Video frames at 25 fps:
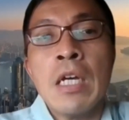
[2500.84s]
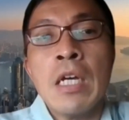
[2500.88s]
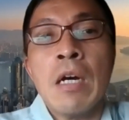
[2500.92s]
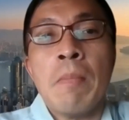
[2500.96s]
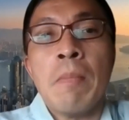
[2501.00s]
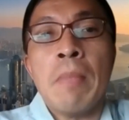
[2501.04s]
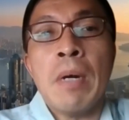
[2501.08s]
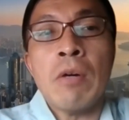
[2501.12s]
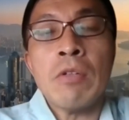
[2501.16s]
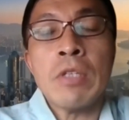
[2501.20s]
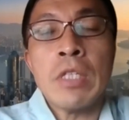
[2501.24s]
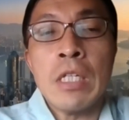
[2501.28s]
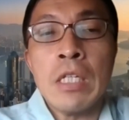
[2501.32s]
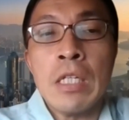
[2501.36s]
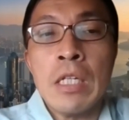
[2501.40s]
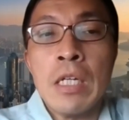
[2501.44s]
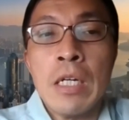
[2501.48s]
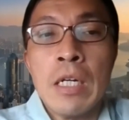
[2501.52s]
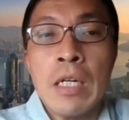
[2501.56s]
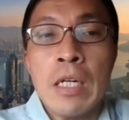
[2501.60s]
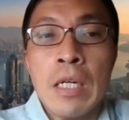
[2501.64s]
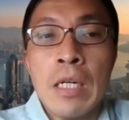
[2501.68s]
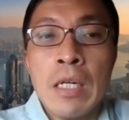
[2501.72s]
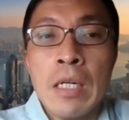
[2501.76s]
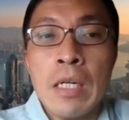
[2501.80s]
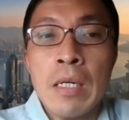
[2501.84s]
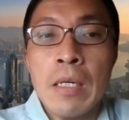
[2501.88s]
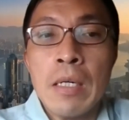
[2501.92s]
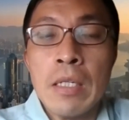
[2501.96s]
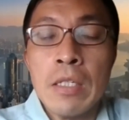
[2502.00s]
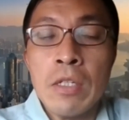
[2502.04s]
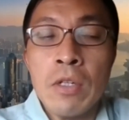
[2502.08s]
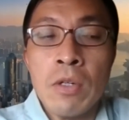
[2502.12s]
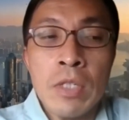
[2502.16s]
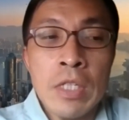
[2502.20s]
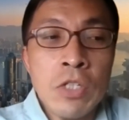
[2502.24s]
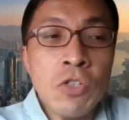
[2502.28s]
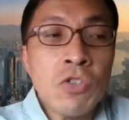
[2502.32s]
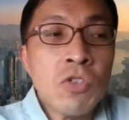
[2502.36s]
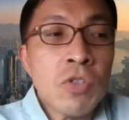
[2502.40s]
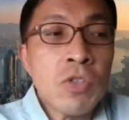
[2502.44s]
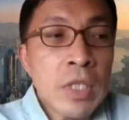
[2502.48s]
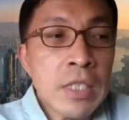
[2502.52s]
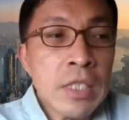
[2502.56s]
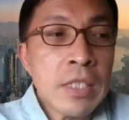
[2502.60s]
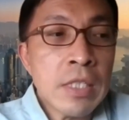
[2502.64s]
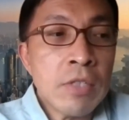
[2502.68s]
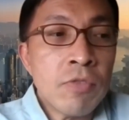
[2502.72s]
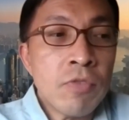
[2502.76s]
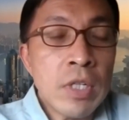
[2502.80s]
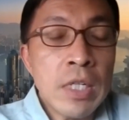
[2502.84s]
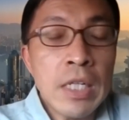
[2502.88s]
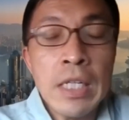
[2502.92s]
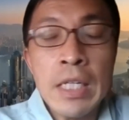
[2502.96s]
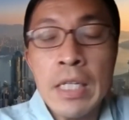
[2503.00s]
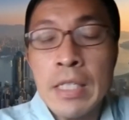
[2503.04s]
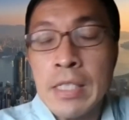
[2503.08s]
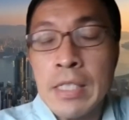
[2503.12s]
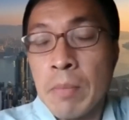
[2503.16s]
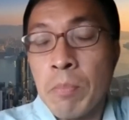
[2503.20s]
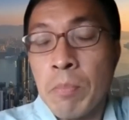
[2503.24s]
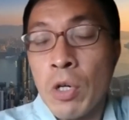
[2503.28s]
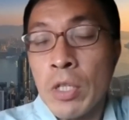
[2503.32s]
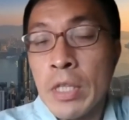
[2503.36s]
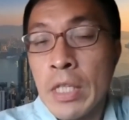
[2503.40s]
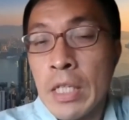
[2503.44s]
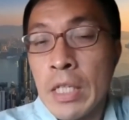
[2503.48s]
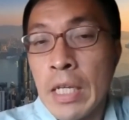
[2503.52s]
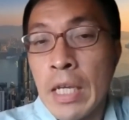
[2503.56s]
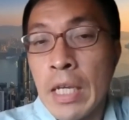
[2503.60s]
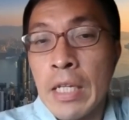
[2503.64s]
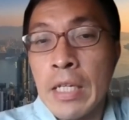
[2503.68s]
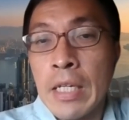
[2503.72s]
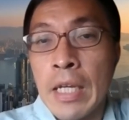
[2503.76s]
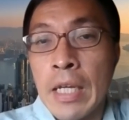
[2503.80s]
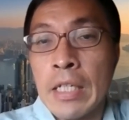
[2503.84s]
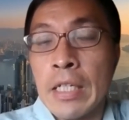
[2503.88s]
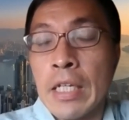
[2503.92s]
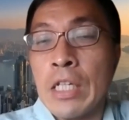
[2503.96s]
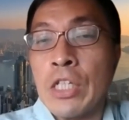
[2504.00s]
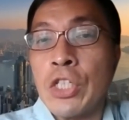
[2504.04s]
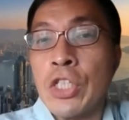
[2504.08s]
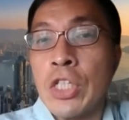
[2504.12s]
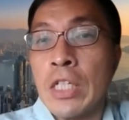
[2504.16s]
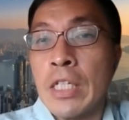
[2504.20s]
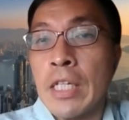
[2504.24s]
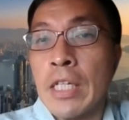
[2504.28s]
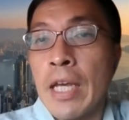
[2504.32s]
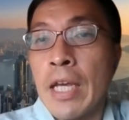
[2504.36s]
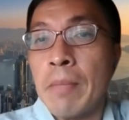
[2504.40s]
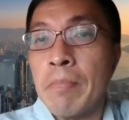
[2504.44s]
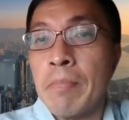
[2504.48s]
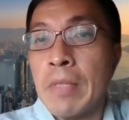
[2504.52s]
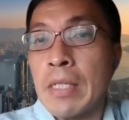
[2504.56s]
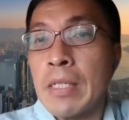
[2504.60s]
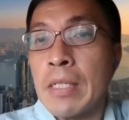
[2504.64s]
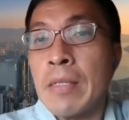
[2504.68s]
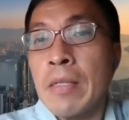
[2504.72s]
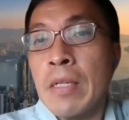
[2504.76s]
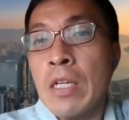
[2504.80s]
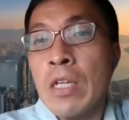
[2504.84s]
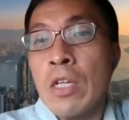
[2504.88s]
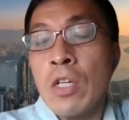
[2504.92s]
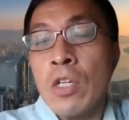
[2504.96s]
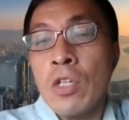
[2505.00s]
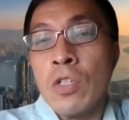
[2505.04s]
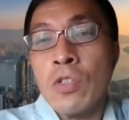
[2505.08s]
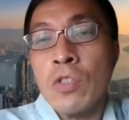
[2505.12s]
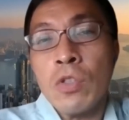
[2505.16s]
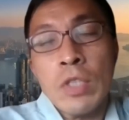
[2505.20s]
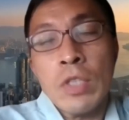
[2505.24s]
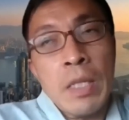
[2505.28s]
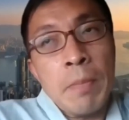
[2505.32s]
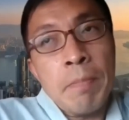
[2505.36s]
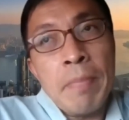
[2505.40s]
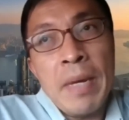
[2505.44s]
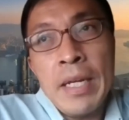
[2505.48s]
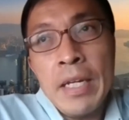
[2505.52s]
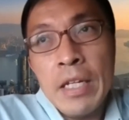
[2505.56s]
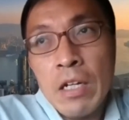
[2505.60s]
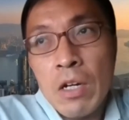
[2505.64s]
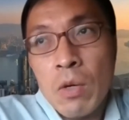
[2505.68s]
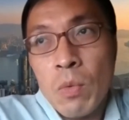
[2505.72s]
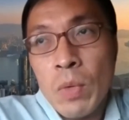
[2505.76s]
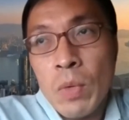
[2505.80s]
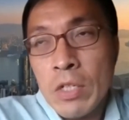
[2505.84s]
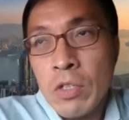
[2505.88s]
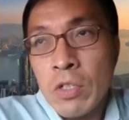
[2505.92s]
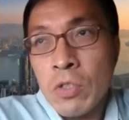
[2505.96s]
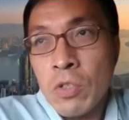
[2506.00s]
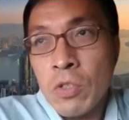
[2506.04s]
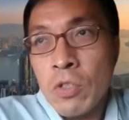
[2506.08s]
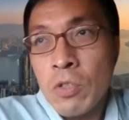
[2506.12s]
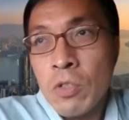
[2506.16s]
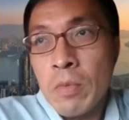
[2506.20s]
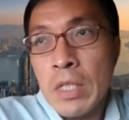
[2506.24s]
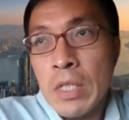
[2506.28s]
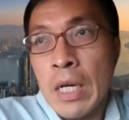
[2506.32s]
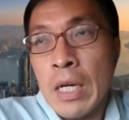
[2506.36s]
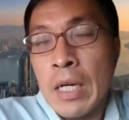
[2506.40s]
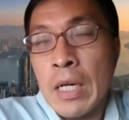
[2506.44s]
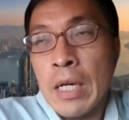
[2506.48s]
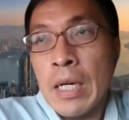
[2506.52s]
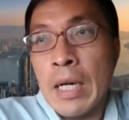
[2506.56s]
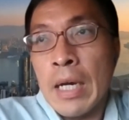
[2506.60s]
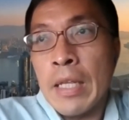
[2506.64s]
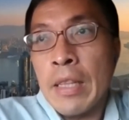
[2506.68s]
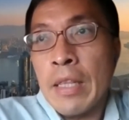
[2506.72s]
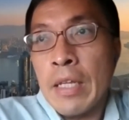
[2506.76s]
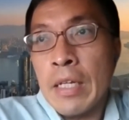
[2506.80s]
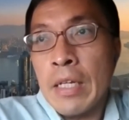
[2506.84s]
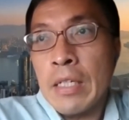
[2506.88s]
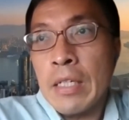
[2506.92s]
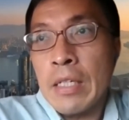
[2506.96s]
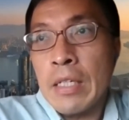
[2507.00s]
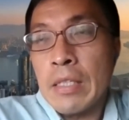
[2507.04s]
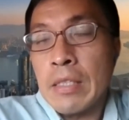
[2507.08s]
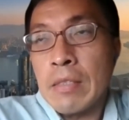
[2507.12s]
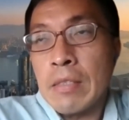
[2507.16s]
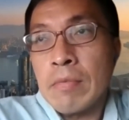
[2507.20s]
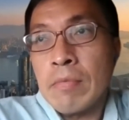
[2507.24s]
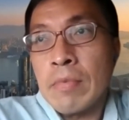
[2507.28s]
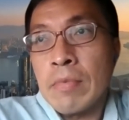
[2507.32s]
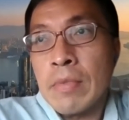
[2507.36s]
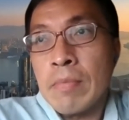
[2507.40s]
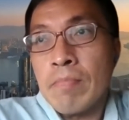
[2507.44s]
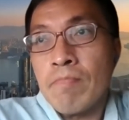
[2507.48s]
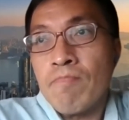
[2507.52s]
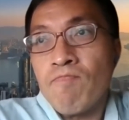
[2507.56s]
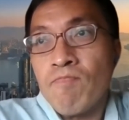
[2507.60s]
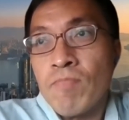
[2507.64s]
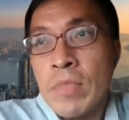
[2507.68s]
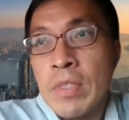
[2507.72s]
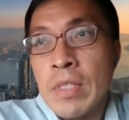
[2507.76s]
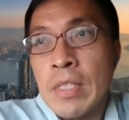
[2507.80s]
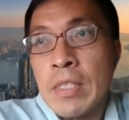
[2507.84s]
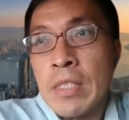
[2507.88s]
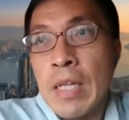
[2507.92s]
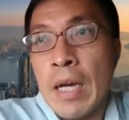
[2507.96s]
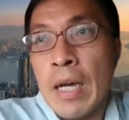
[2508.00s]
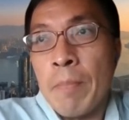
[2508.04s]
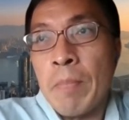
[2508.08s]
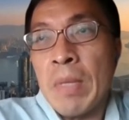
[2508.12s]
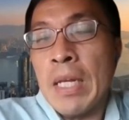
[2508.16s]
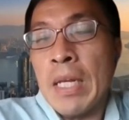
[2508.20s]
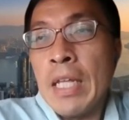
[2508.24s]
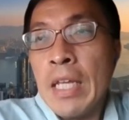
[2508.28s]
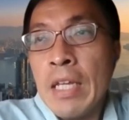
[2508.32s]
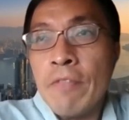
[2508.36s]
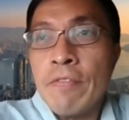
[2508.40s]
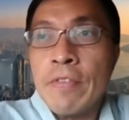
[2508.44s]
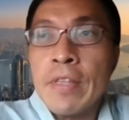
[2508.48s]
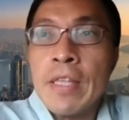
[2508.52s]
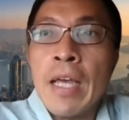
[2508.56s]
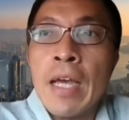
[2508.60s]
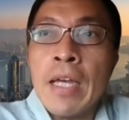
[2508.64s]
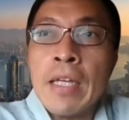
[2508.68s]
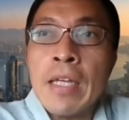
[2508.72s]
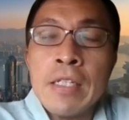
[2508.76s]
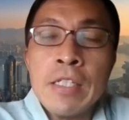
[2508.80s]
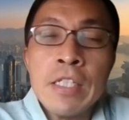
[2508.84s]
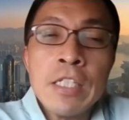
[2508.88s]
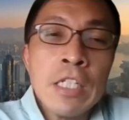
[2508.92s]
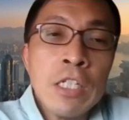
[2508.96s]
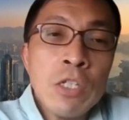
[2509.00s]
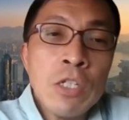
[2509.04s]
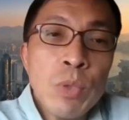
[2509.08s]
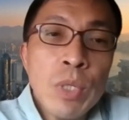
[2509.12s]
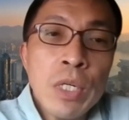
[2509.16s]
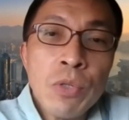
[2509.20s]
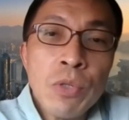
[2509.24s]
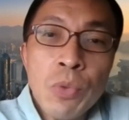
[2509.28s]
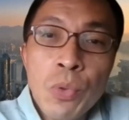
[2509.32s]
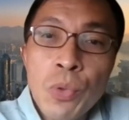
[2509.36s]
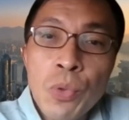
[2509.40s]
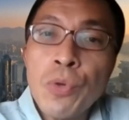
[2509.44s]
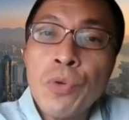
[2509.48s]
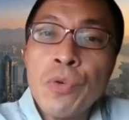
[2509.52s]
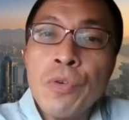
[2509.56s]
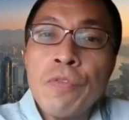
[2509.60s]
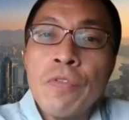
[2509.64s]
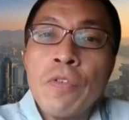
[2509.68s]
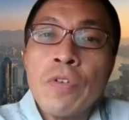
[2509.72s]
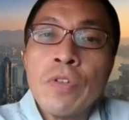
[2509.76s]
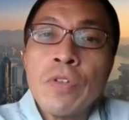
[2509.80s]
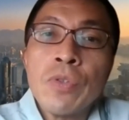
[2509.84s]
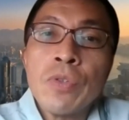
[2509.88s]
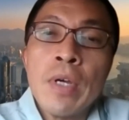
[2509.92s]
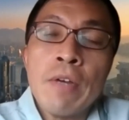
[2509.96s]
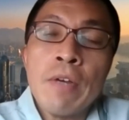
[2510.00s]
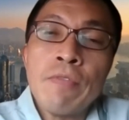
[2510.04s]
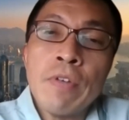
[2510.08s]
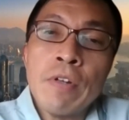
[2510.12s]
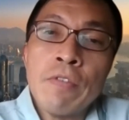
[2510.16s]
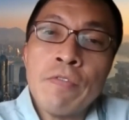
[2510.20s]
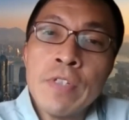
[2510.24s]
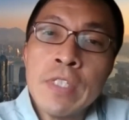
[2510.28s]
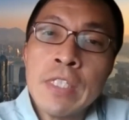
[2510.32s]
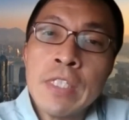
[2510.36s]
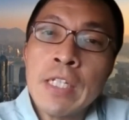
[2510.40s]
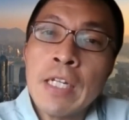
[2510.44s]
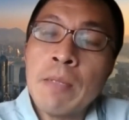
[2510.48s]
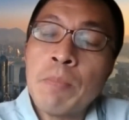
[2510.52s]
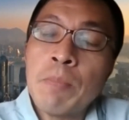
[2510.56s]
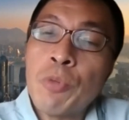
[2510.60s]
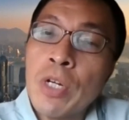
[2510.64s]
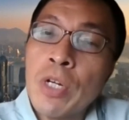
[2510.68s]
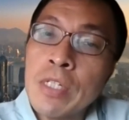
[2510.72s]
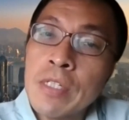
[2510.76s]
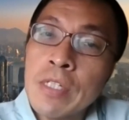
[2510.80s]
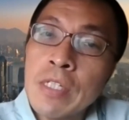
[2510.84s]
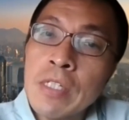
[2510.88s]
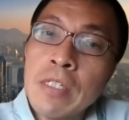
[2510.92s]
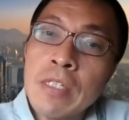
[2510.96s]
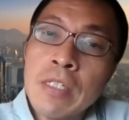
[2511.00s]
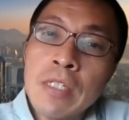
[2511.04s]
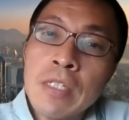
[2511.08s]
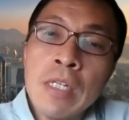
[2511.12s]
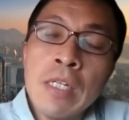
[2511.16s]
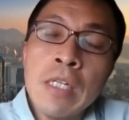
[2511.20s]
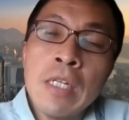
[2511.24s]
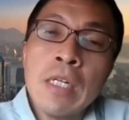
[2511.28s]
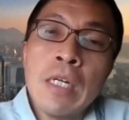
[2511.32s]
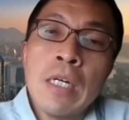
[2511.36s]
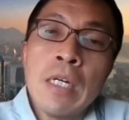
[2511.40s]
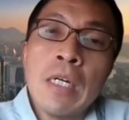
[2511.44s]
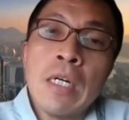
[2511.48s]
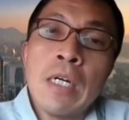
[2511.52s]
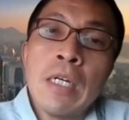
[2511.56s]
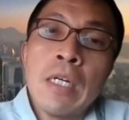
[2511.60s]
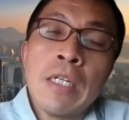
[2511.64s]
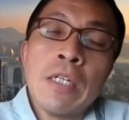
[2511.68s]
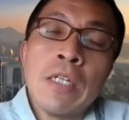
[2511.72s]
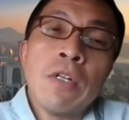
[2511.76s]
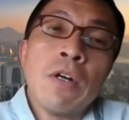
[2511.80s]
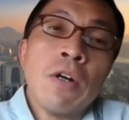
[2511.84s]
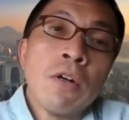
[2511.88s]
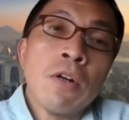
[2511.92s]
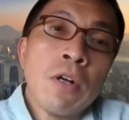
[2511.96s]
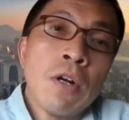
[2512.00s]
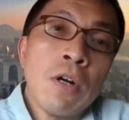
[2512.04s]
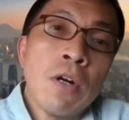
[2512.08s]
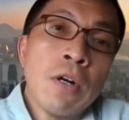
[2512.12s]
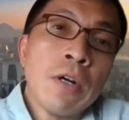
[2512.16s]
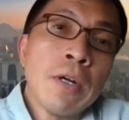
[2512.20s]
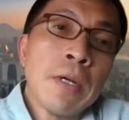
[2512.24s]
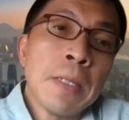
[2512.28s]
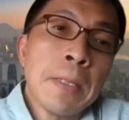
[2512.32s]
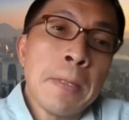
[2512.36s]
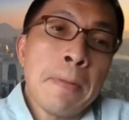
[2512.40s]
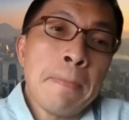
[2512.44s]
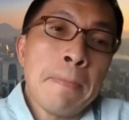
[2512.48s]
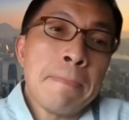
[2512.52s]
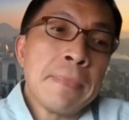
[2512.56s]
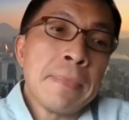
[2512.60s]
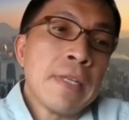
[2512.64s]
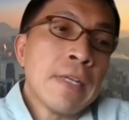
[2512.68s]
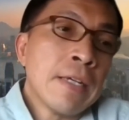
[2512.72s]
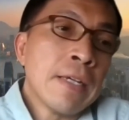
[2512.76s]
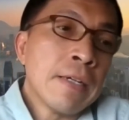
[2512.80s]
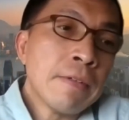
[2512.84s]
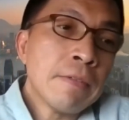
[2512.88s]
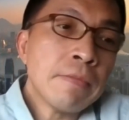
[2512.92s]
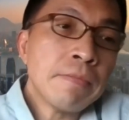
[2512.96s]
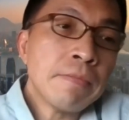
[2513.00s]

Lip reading: about your interest in really supporting and engaging them. So depending on what you do, I believe there is still a role to have a physical presence in Hong Kong. Yeah.